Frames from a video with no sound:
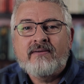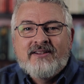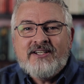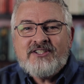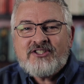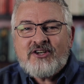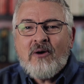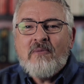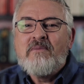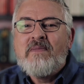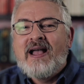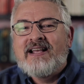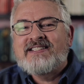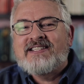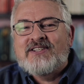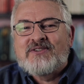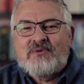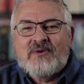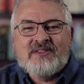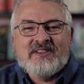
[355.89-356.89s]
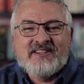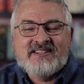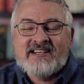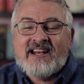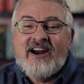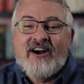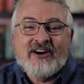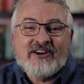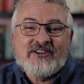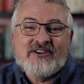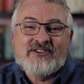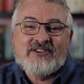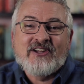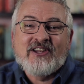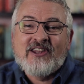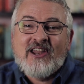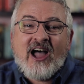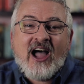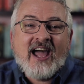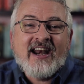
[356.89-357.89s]
This show messes with its characters a
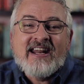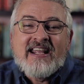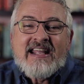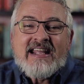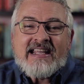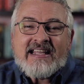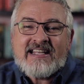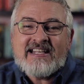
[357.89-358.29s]
lot.